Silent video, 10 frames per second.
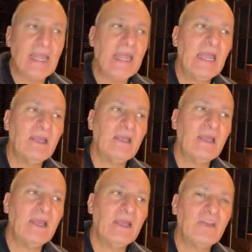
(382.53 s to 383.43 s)
And
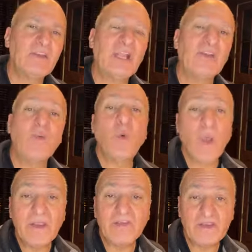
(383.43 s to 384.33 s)
it's got
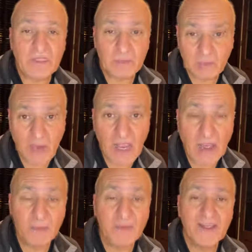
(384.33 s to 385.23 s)
twice the G
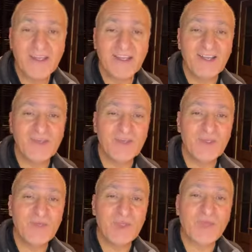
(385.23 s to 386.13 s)
prime of
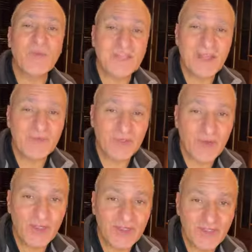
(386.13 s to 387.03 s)
Voluma and 3 times the
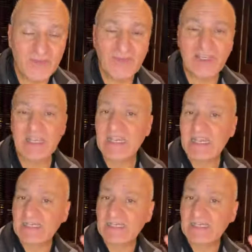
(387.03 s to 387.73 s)
cohesivity.